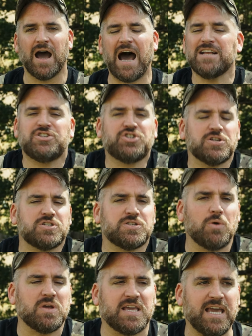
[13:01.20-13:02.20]
I just
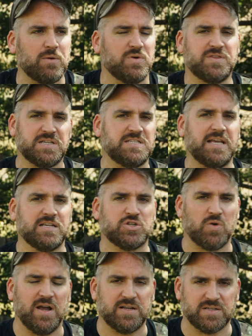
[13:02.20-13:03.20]
don't get what this thing is
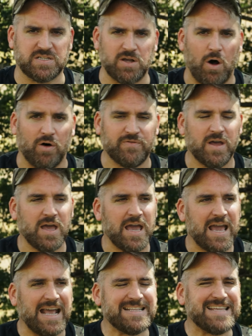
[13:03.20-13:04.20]
trying to solve
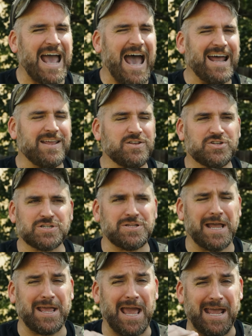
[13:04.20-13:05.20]
it's adding just
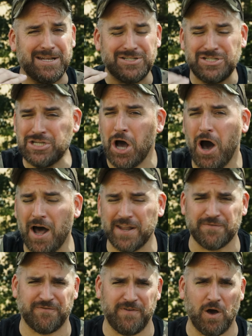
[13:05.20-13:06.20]
like a ton
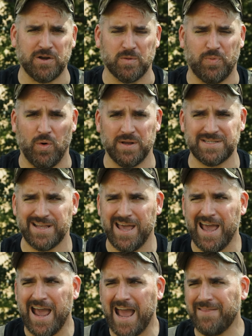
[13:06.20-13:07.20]
of failure points
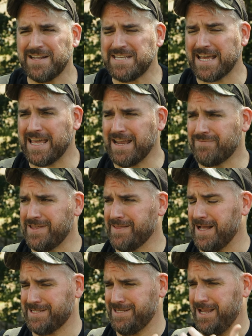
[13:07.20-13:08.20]
and then taking everything
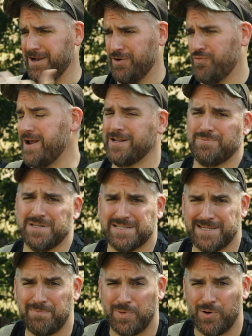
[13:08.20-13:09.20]
that's incredibly
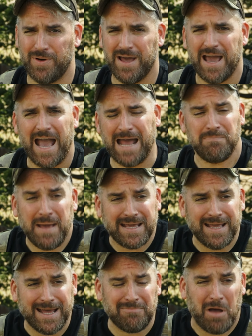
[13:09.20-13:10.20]
simple and
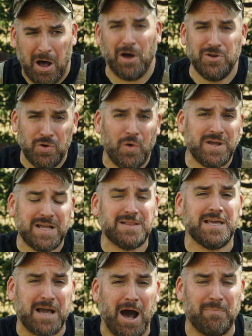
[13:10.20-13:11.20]
making it
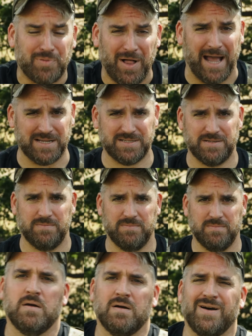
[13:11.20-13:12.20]
annoyingly complex.
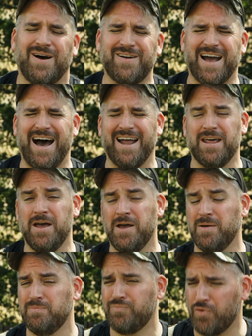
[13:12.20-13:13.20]
Oh God,
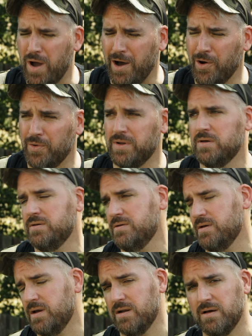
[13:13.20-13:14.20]
prone.
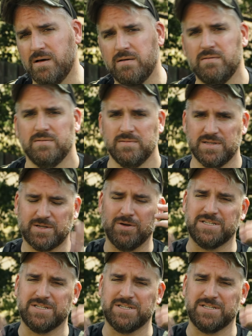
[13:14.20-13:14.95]
Oh, Let's go